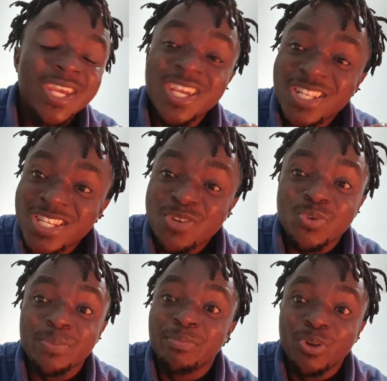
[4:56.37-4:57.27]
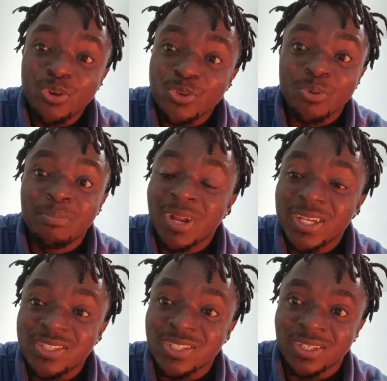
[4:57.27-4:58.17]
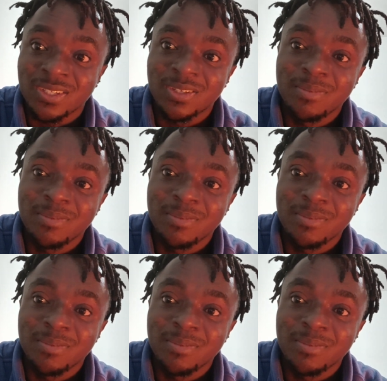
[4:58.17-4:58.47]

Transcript: hating will block your blessing.